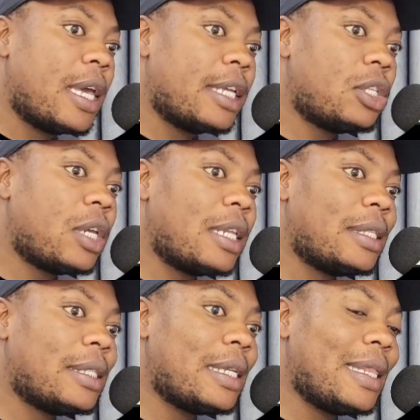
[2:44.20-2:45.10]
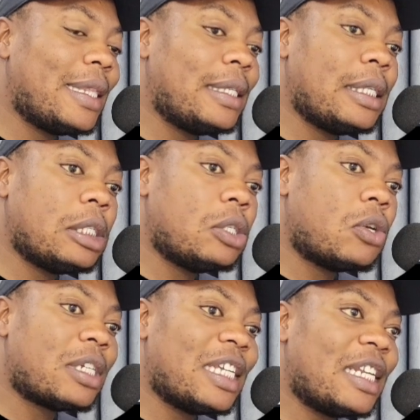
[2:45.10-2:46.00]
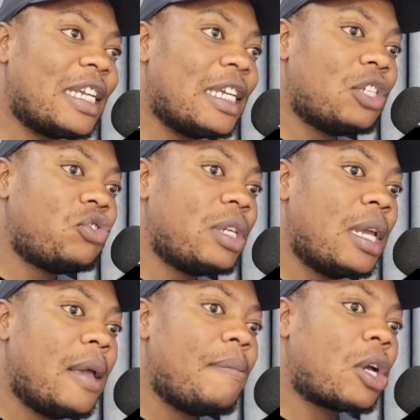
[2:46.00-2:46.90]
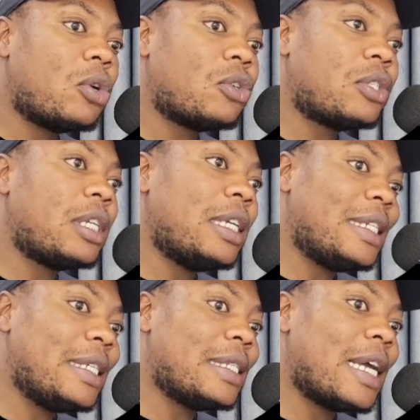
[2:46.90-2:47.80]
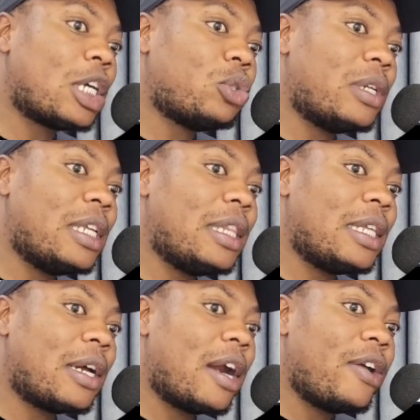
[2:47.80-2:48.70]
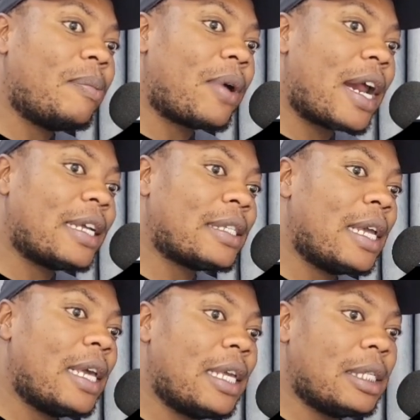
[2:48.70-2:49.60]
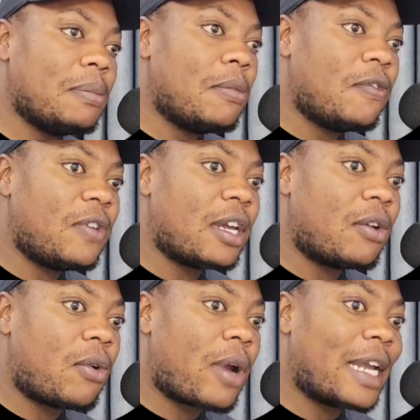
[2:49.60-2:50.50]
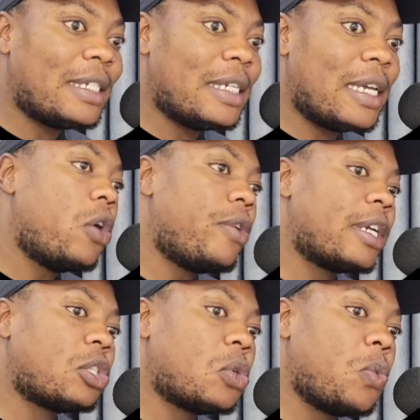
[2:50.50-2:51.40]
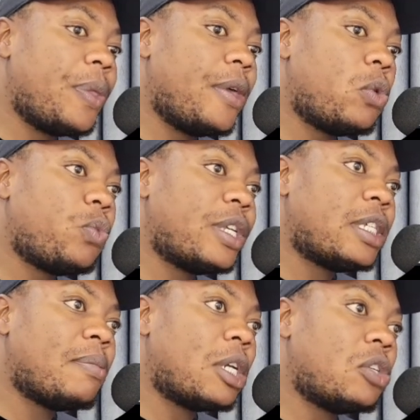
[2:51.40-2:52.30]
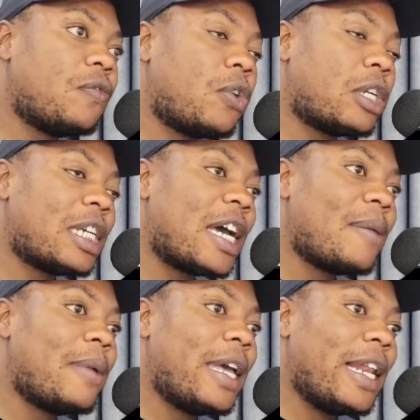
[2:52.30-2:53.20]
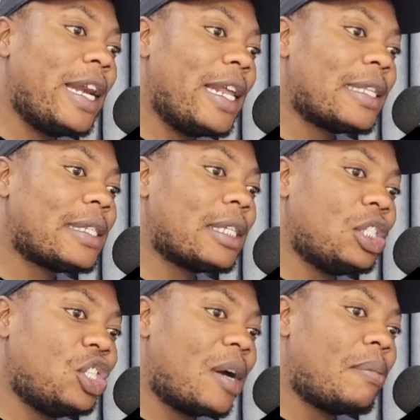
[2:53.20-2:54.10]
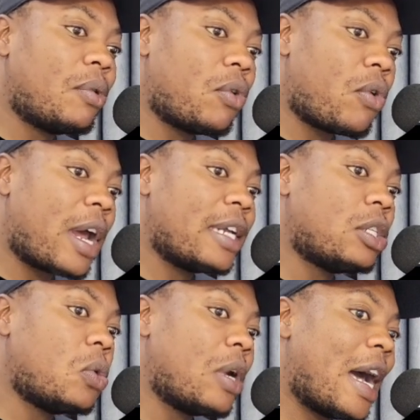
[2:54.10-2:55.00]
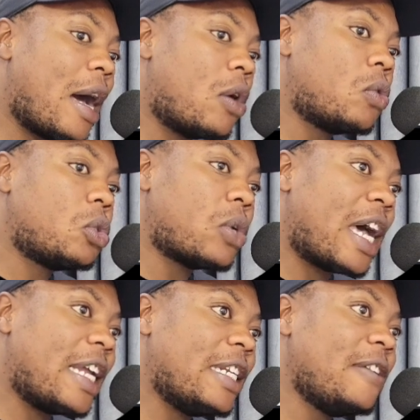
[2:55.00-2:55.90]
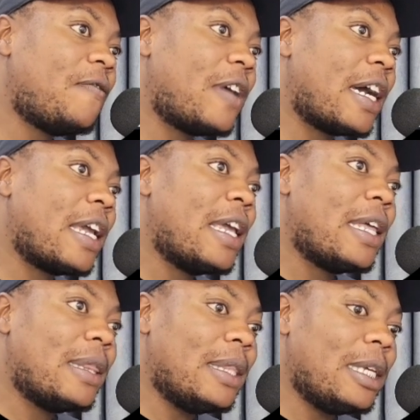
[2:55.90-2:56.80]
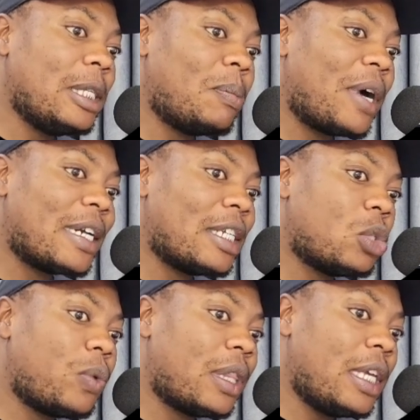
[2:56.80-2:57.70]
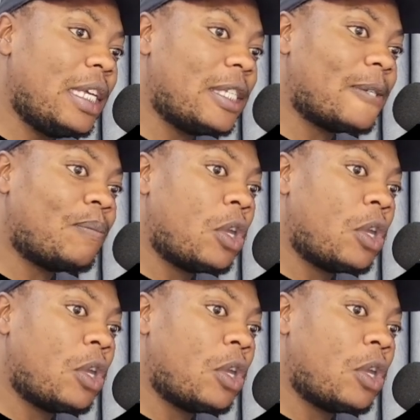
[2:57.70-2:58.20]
As you can see, this is not in history because it is actually the current price is moving right here. All right, so without wasting much of our time, let's jump right on how to identify these patterns with ease.